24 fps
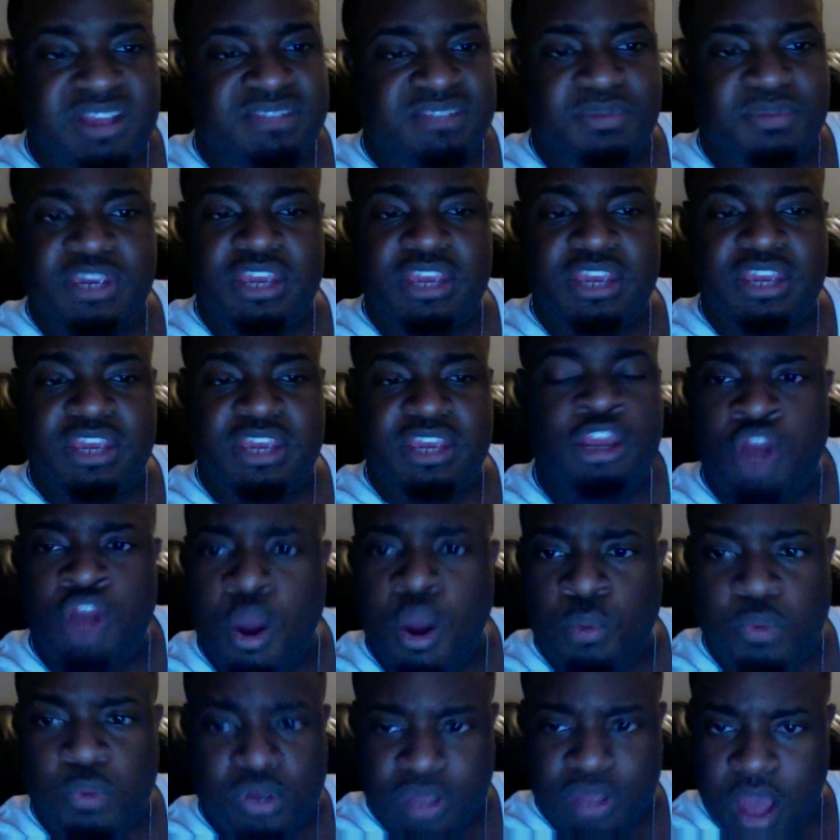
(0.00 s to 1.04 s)
He, he
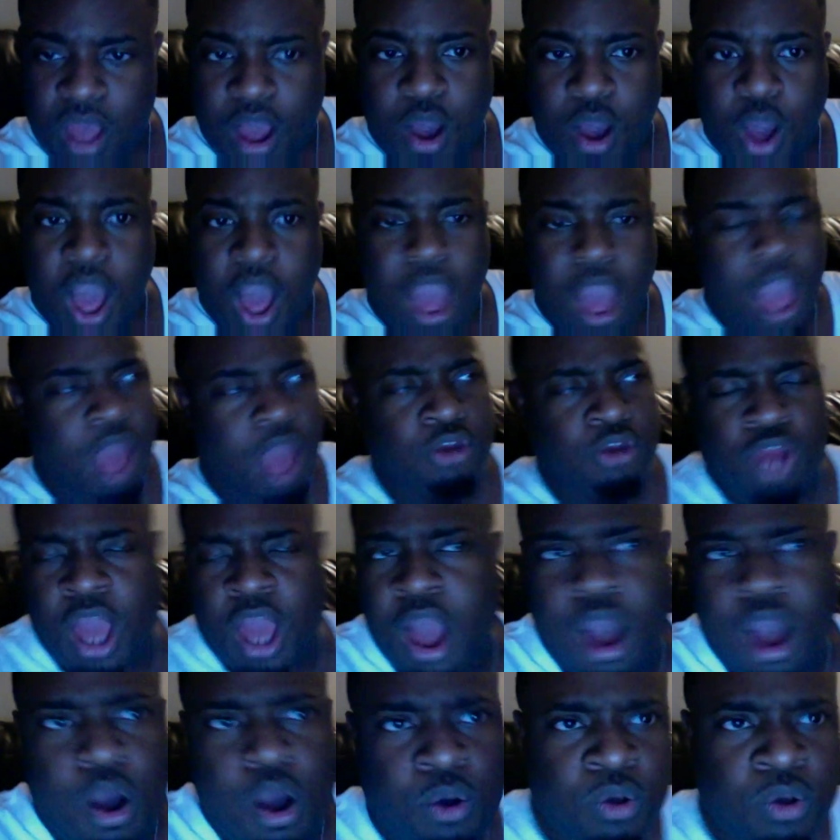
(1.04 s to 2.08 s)
don't recall. I, I
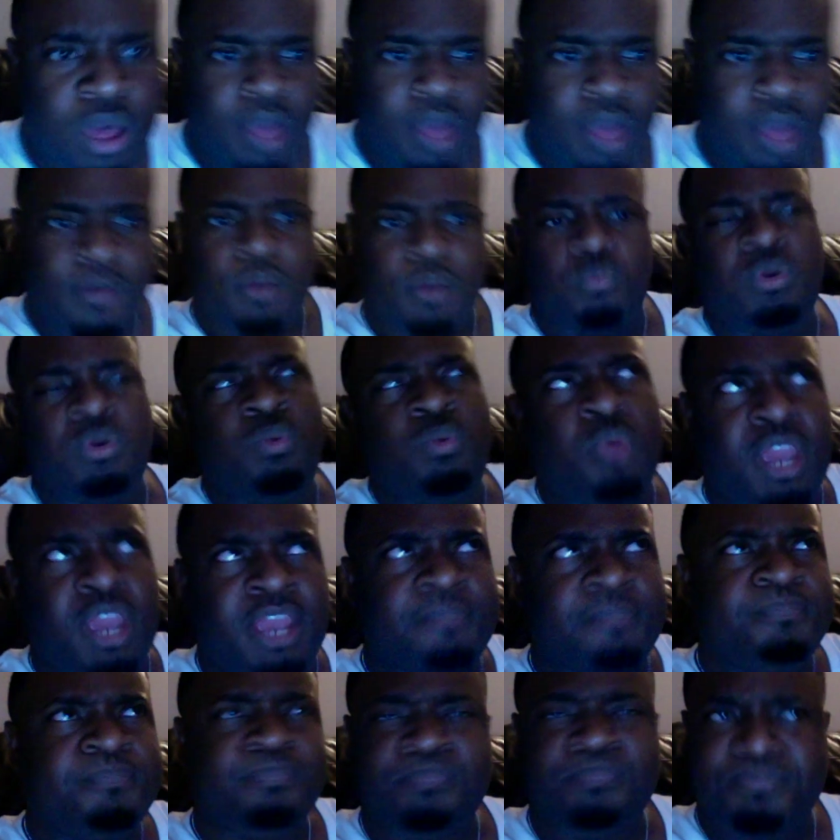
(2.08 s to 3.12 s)
know. We
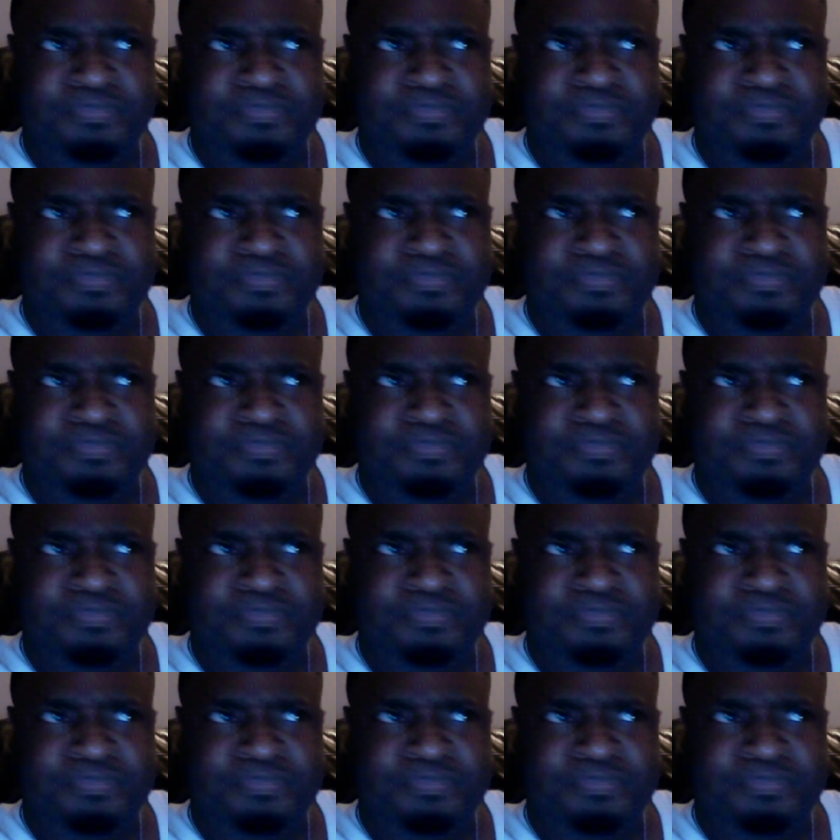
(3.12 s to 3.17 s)
went.